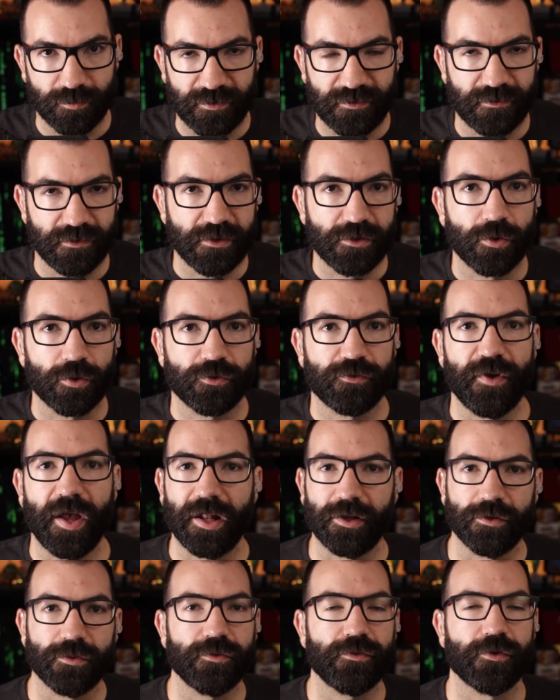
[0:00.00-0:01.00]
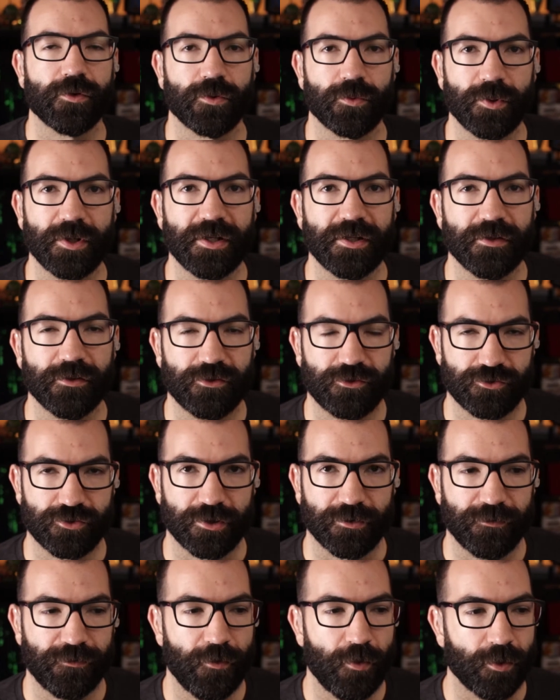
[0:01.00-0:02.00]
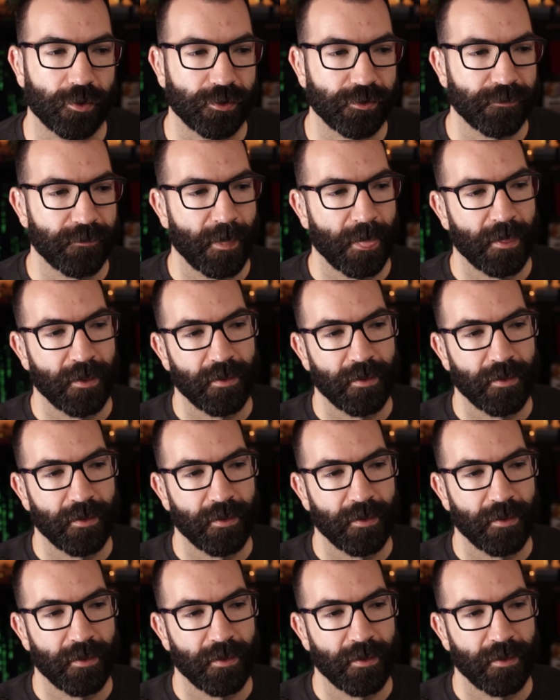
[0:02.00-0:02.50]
see those values. They're really straightforward.